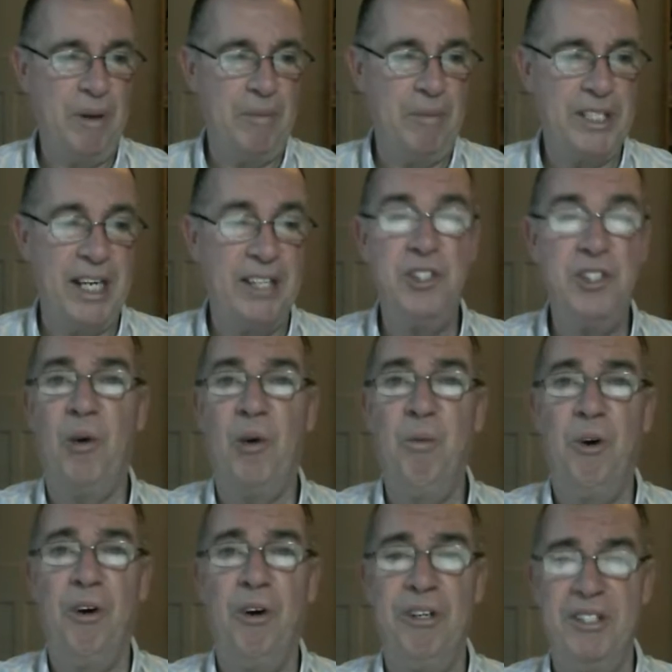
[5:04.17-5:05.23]
People are saying John
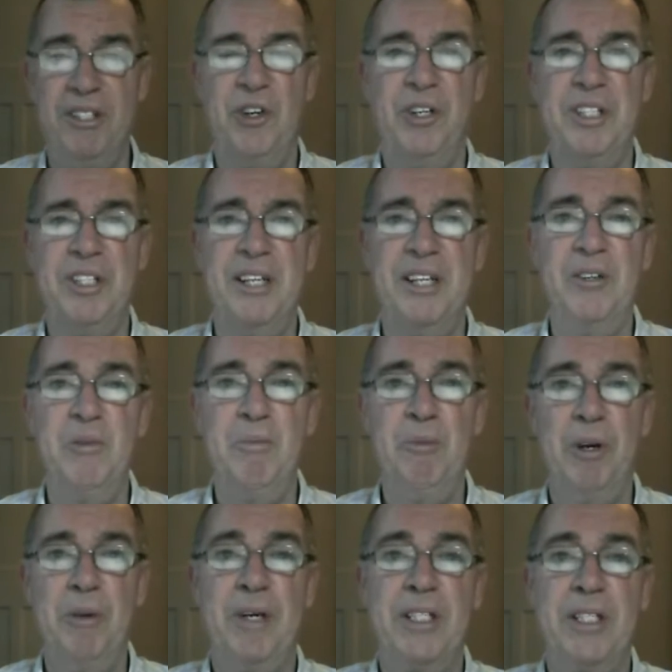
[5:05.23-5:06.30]
Warden's joined us in the Good
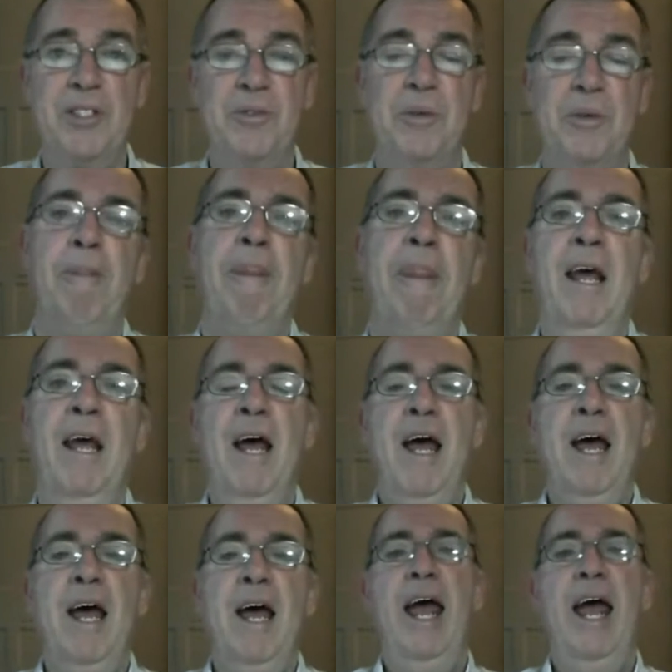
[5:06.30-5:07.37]
Morning Buzzers room.
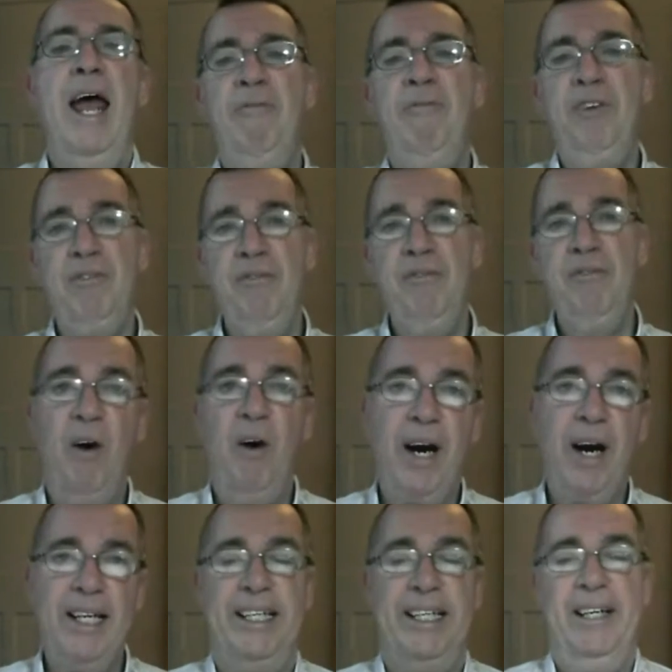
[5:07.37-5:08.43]
If you've no
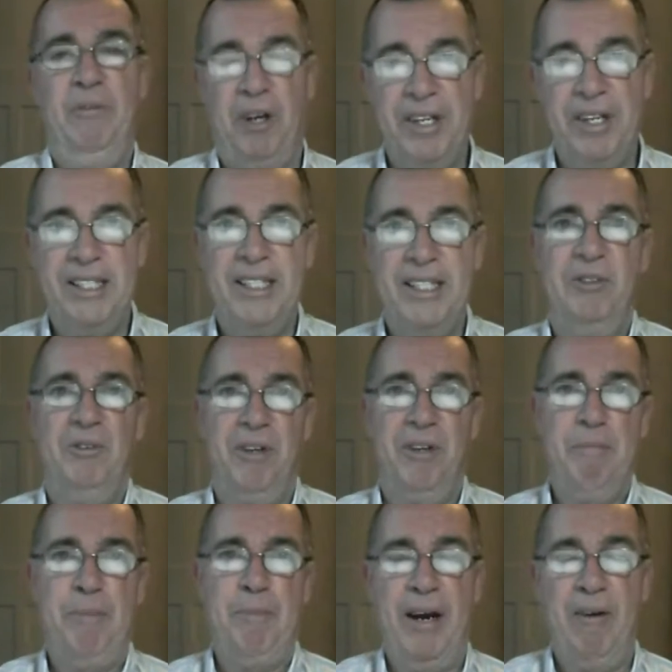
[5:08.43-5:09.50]
idea what this is all
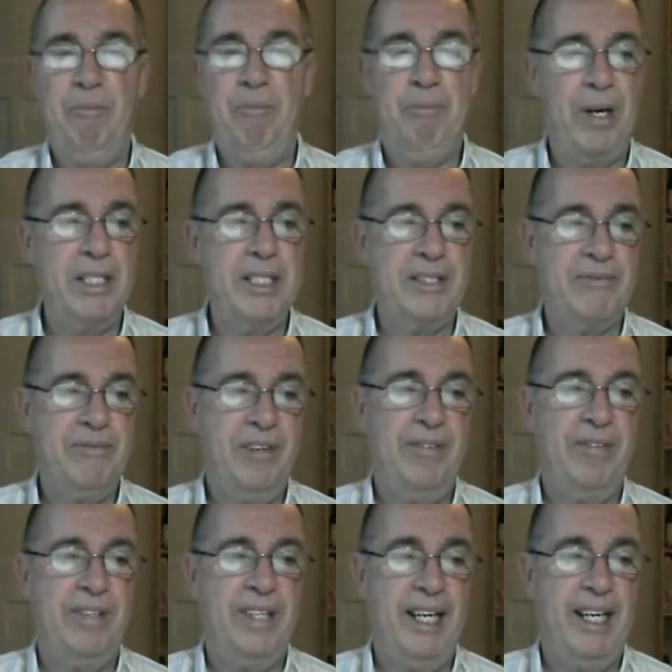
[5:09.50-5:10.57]
about, Buzz
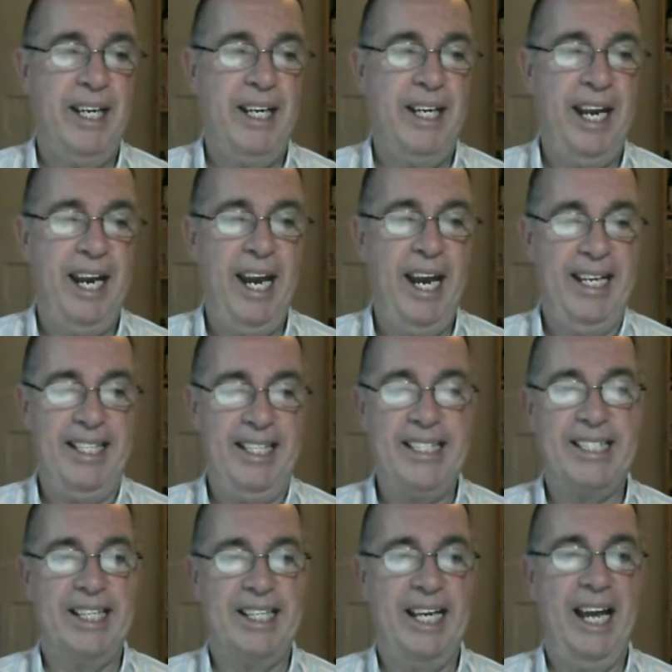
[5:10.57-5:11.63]
50
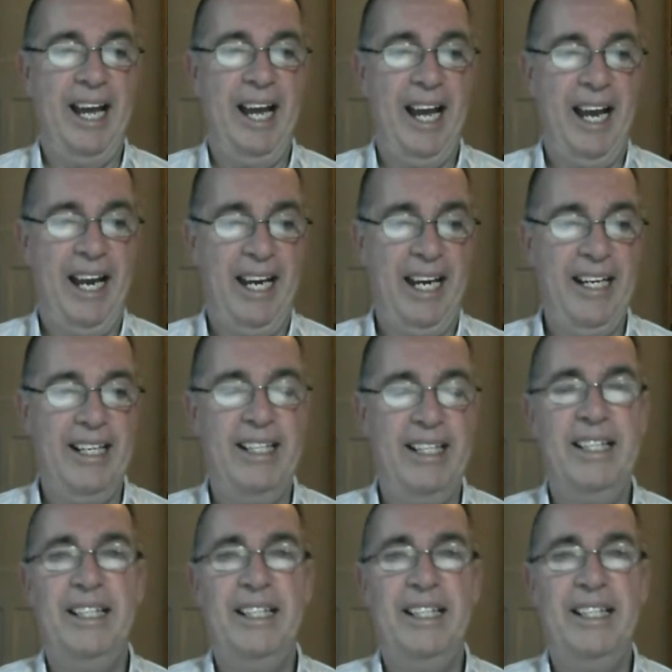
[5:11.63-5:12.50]
is a